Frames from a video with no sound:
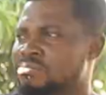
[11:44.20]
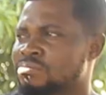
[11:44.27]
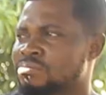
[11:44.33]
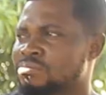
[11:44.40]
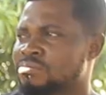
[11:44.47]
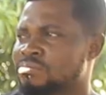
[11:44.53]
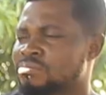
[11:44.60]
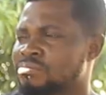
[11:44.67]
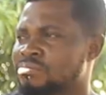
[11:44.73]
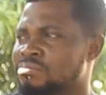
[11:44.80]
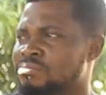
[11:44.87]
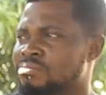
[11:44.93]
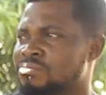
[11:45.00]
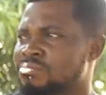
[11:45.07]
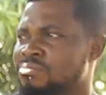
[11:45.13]

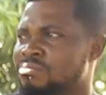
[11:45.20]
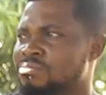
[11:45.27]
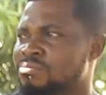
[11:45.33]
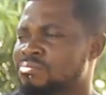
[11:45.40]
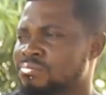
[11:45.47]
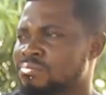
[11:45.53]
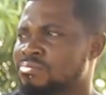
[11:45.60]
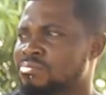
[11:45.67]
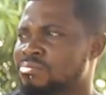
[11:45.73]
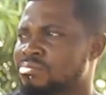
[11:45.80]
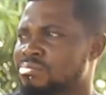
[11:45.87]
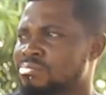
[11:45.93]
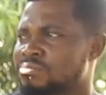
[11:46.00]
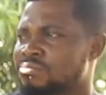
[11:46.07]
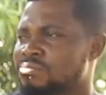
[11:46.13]

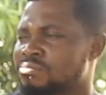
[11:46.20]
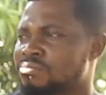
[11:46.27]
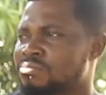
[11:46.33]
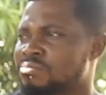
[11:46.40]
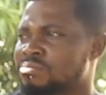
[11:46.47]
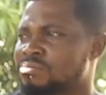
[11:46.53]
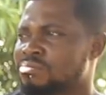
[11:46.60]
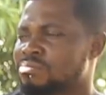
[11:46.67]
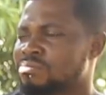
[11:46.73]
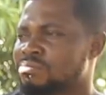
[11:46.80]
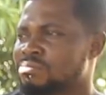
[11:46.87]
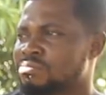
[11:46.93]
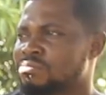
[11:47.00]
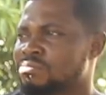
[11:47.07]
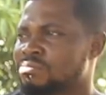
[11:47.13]

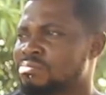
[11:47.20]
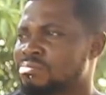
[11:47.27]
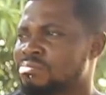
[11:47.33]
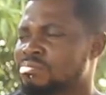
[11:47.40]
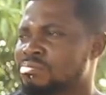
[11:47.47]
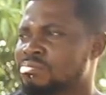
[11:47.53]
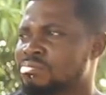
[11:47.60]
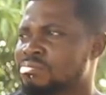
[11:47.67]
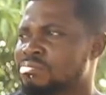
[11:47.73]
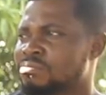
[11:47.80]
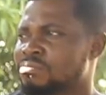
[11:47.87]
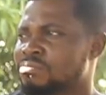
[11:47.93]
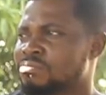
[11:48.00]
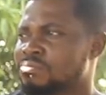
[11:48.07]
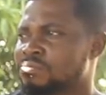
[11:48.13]

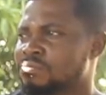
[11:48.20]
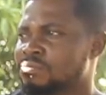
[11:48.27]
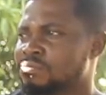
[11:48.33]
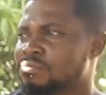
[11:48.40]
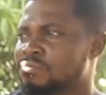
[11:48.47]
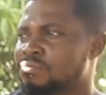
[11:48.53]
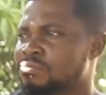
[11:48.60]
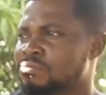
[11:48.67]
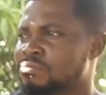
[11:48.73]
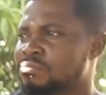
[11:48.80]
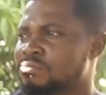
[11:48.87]
This person isn't speaking.